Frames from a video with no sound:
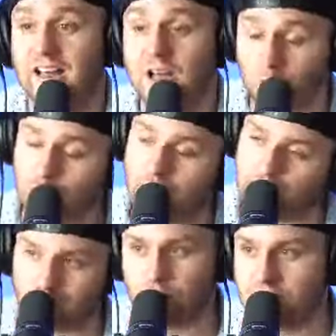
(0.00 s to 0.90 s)
make sure
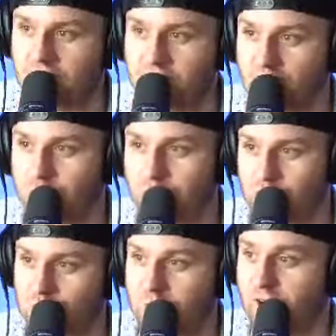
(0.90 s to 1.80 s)
you reach out to the person
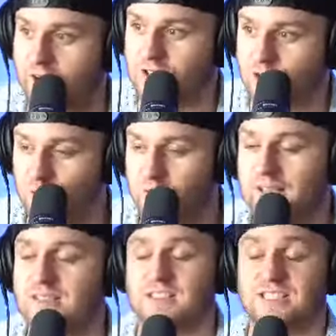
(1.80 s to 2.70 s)
who invited you
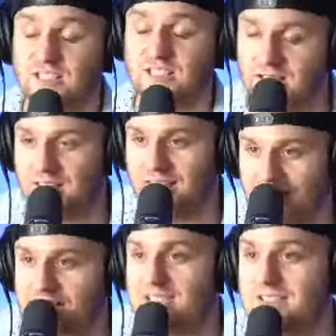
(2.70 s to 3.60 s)
to
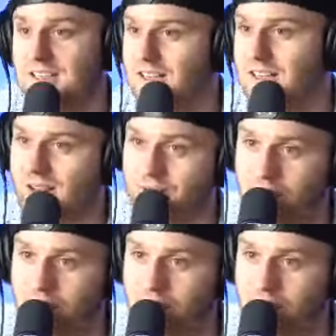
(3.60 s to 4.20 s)
this. If